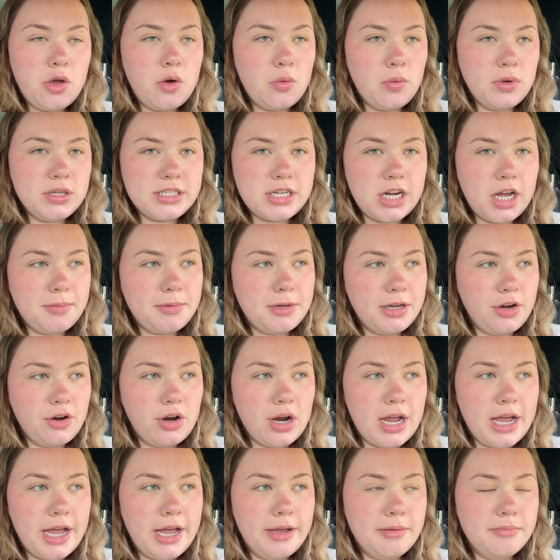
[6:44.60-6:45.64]
We stopped and
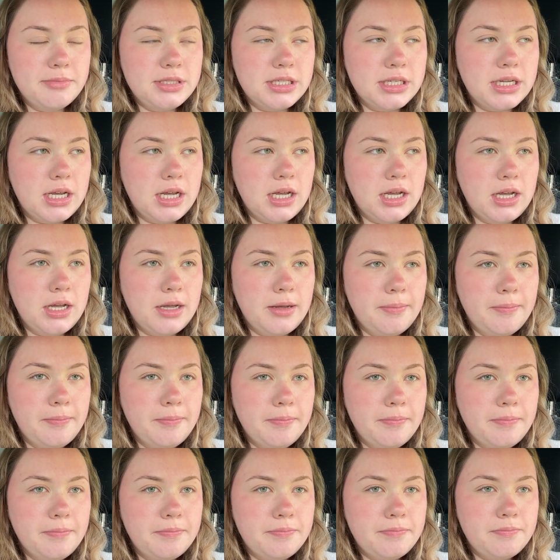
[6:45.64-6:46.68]
grabbed
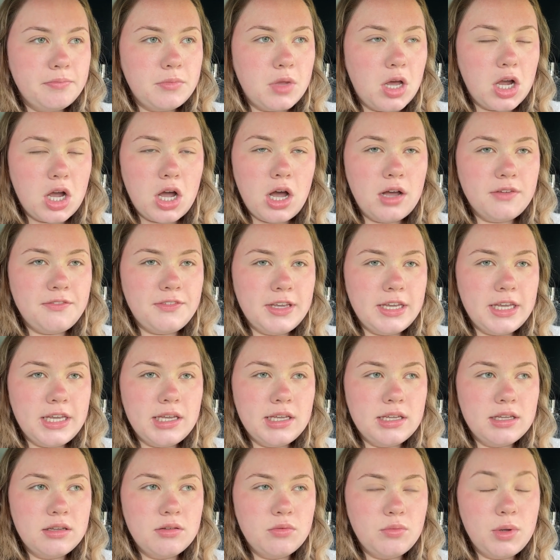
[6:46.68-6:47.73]
um, a
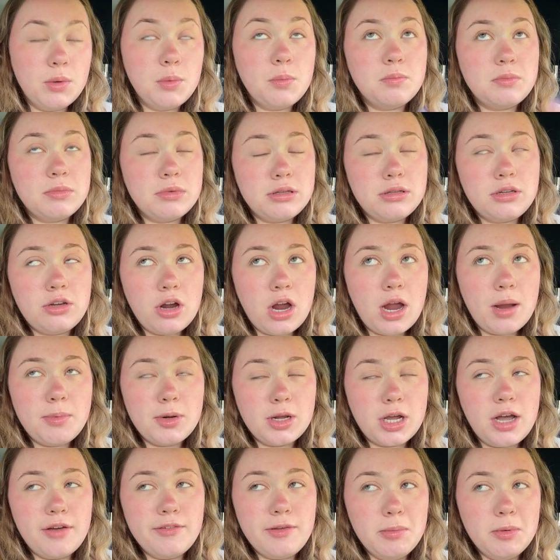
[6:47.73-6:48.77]
coffee we grabbed a
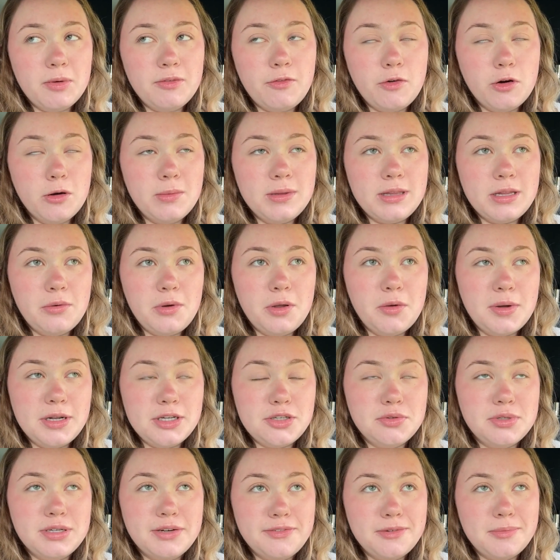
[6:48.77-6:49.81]
coffee before, but then we went
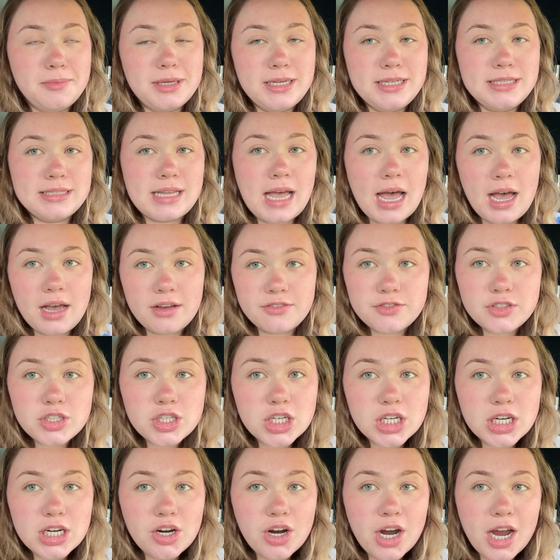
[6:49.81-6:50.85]
to a different place
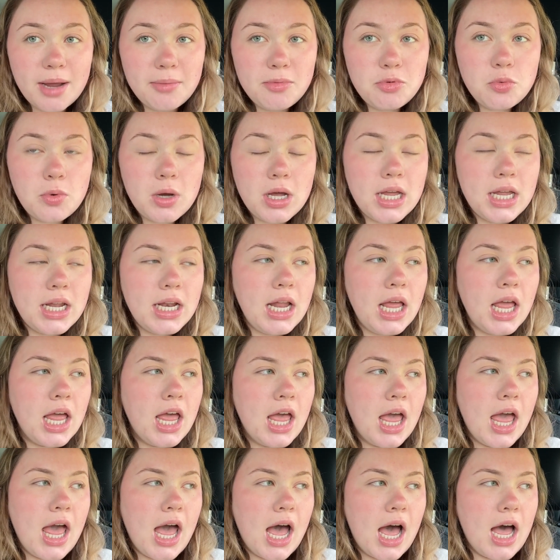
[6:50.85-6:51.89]
after and grabbed one.
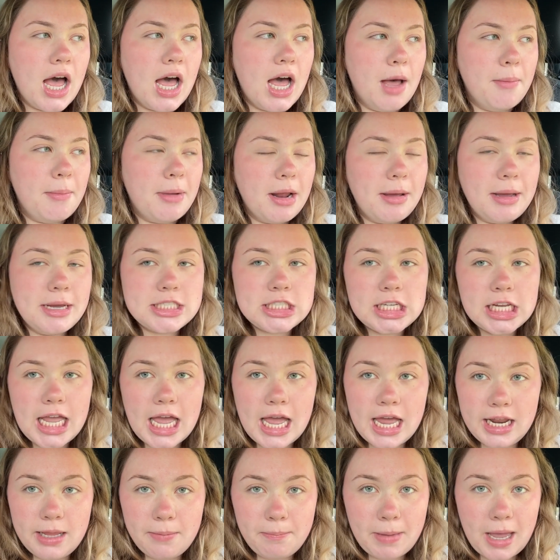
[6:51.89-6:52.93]
Um, and I'm actually
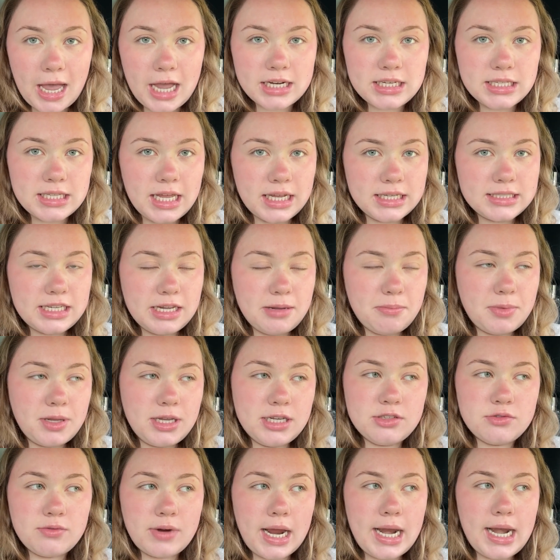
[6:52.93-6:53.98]
heading back to that same
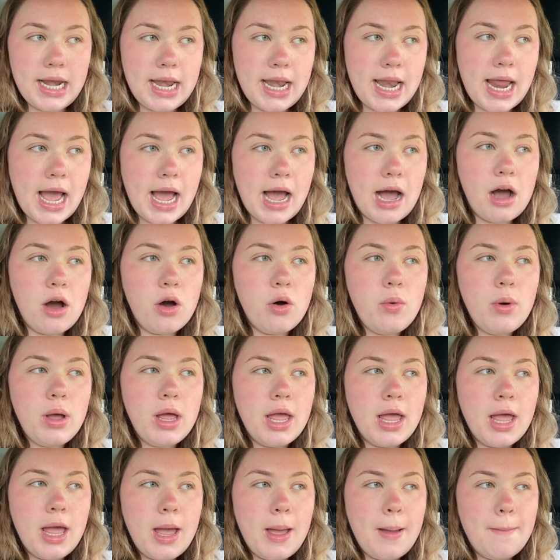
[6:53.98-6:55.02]
place right now
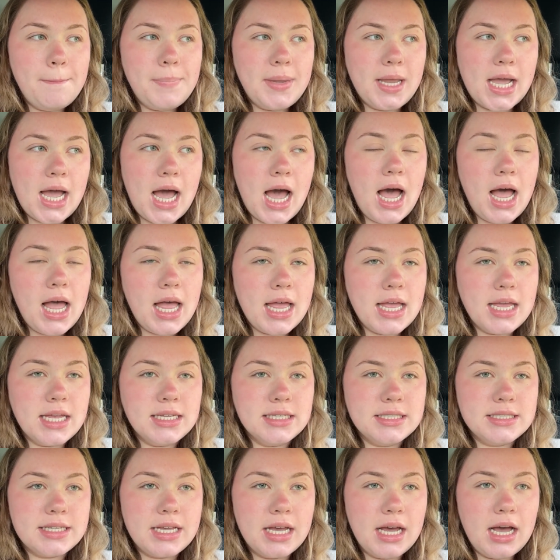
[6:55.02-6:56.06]

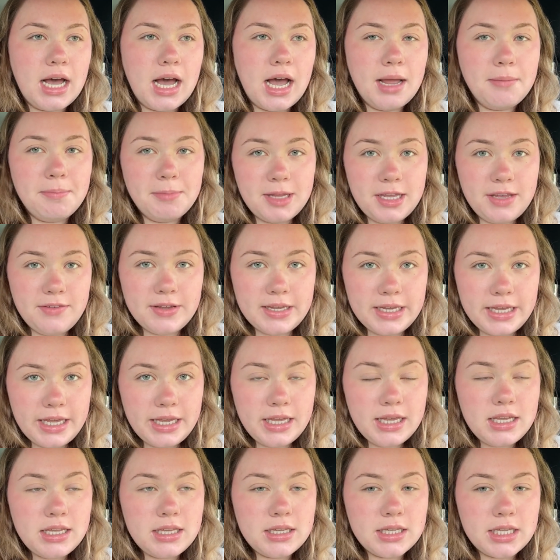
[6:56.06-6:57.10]
because I'm
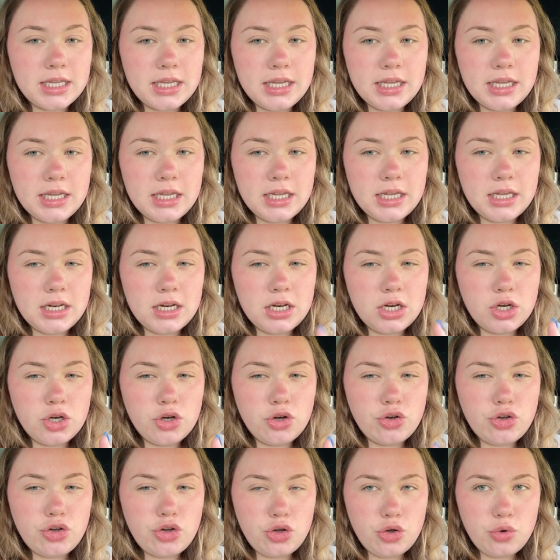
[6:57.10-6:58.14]
leaving
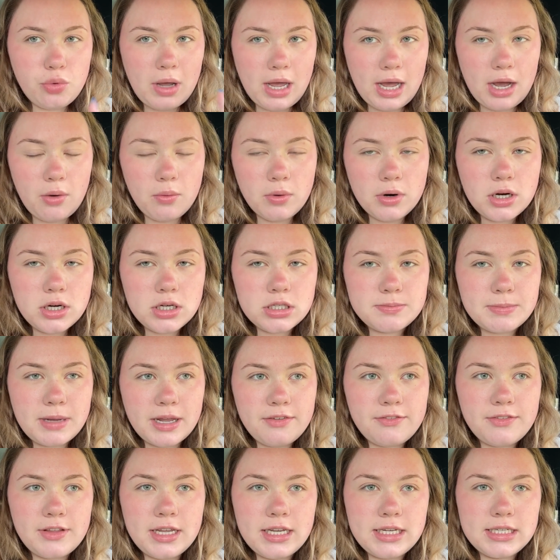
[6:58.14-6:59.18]
in two hours. My
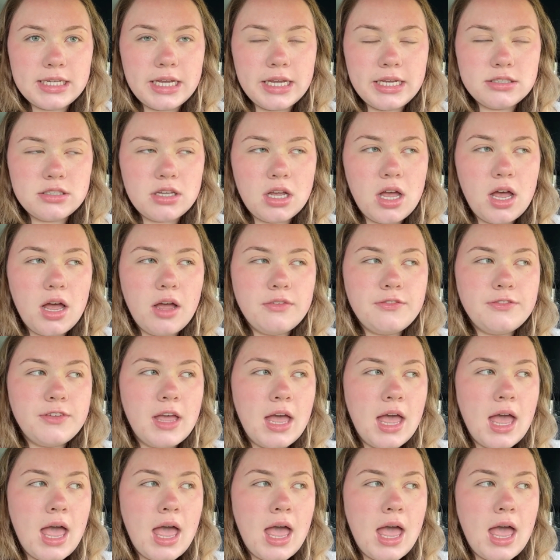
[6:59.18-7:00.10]
flight takes off.